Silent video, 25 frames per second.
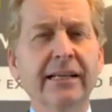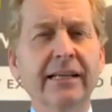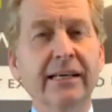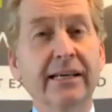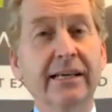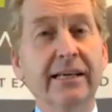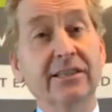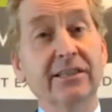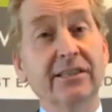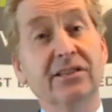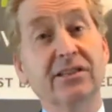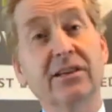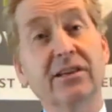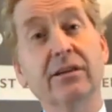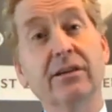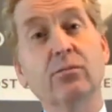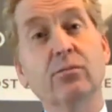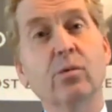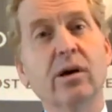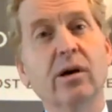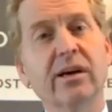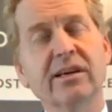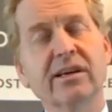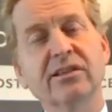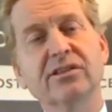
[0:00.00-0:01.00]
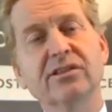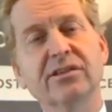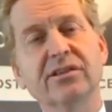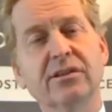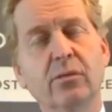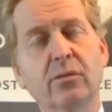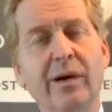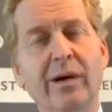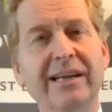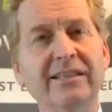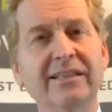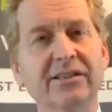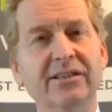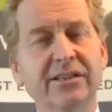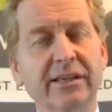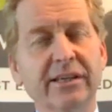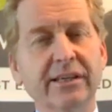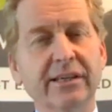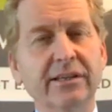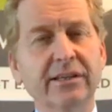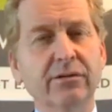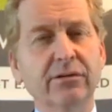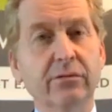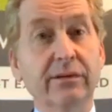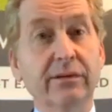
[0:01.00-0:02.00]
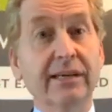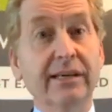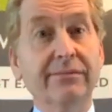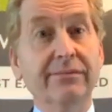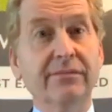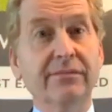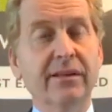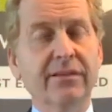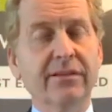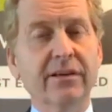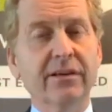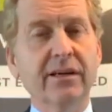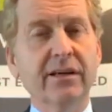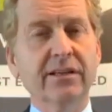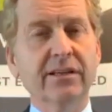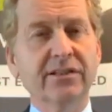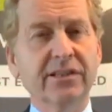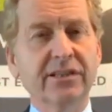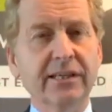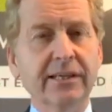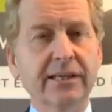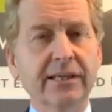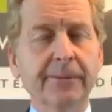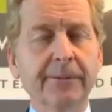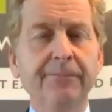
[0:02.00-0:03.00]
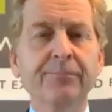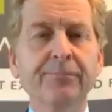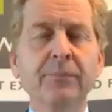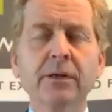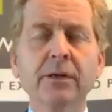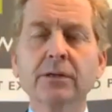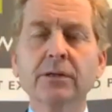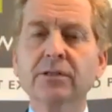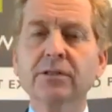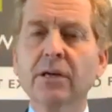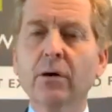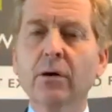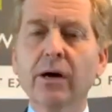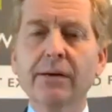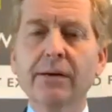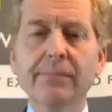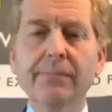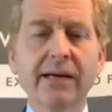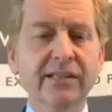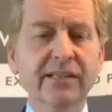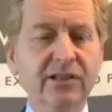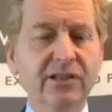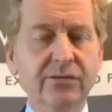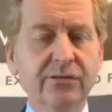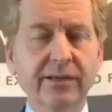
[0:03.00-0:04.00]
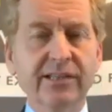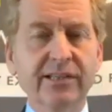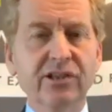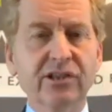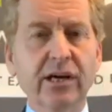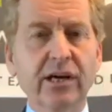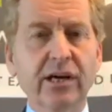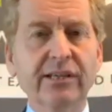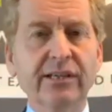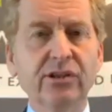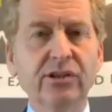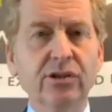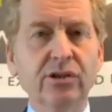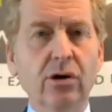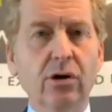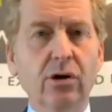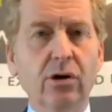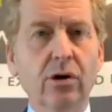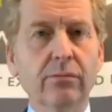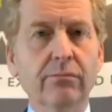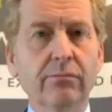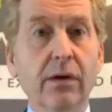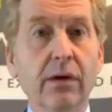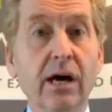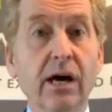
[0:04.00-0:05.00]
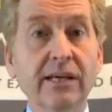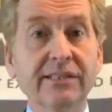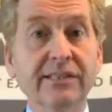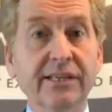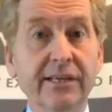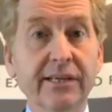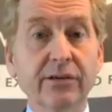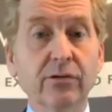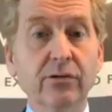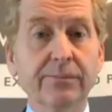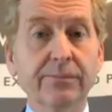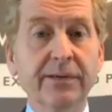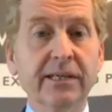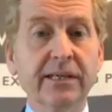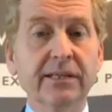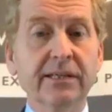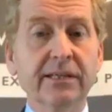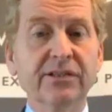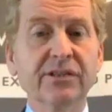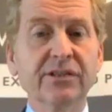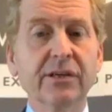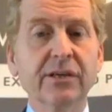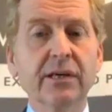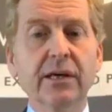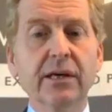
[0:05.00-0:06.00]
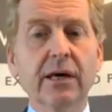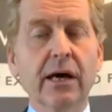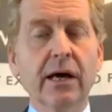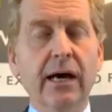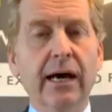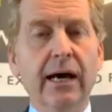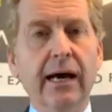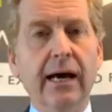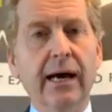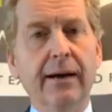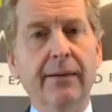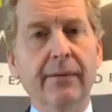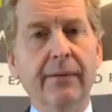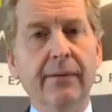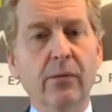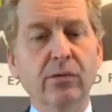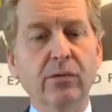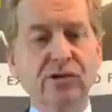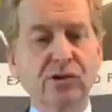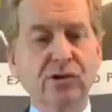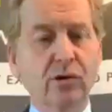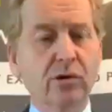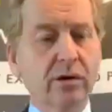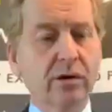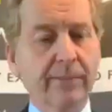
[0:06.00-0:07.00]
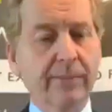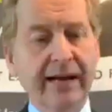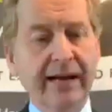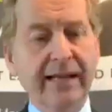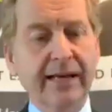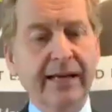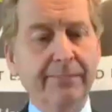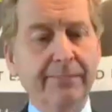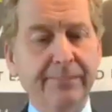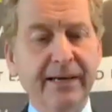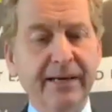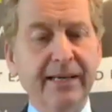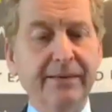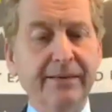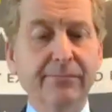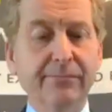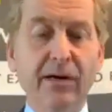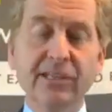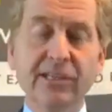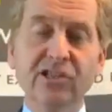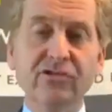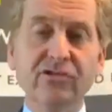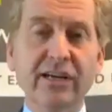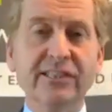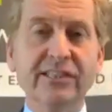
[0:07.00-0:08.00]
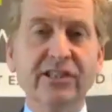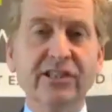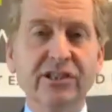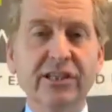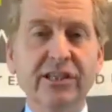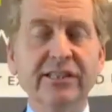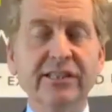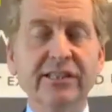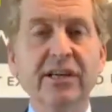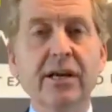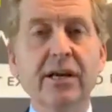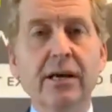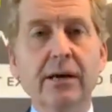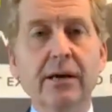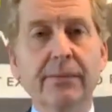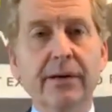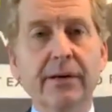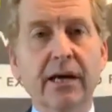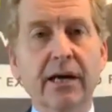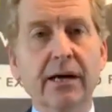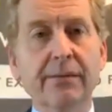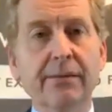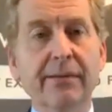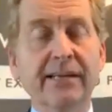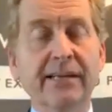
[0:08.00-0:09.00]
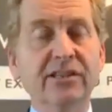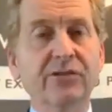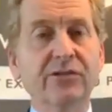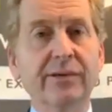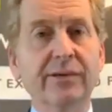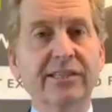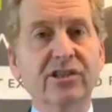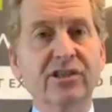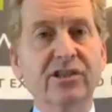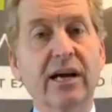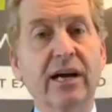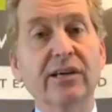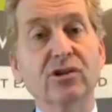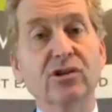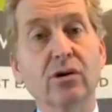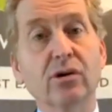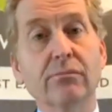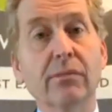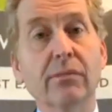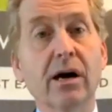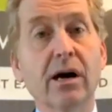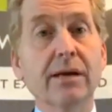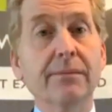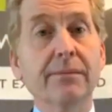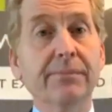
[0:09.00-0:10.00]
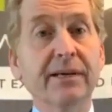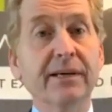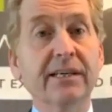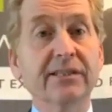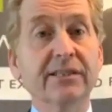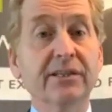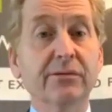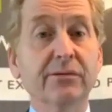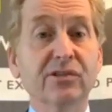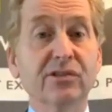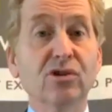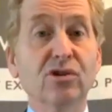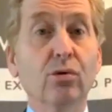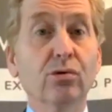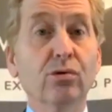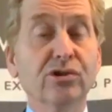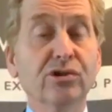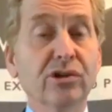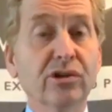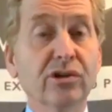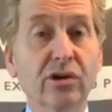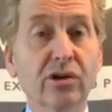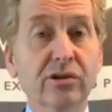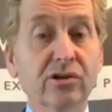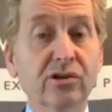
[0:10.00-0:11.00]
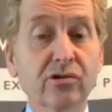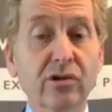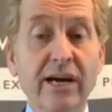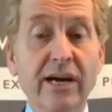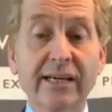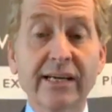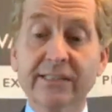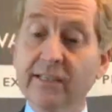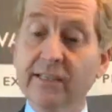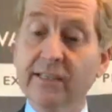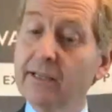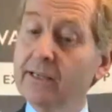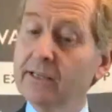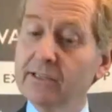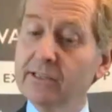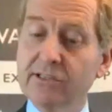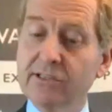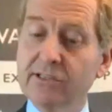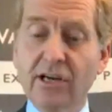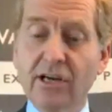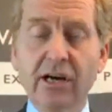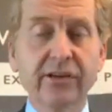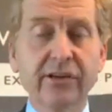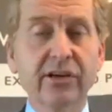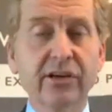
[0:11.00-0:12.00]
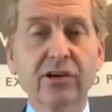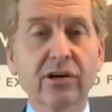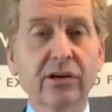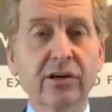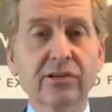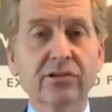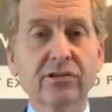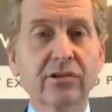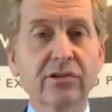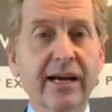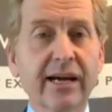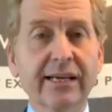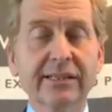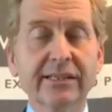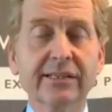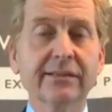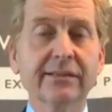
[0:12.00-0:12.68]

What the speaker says: instead of working to the Wednesday or even the Thursday. So I managed to exchange on my deal because, and we'll talk about it a bit in my strategies, but I managed to exchange on mine because it was an auction contract, signed the contract,